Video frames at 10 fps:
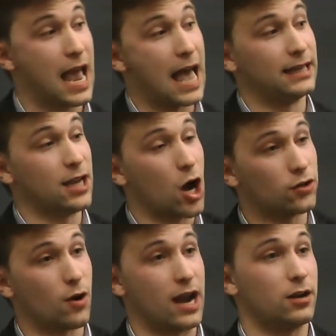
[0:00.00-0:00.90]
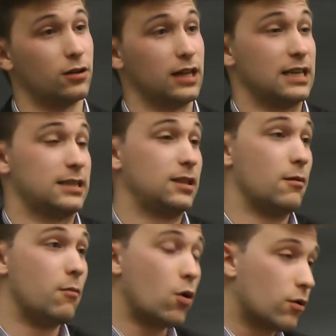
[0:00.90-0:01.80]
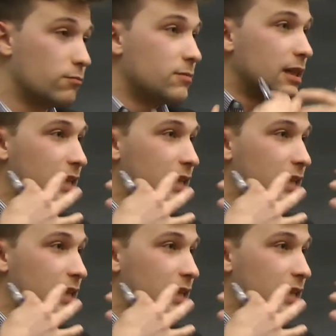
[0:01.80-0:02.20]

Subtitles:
And the other angle is the more,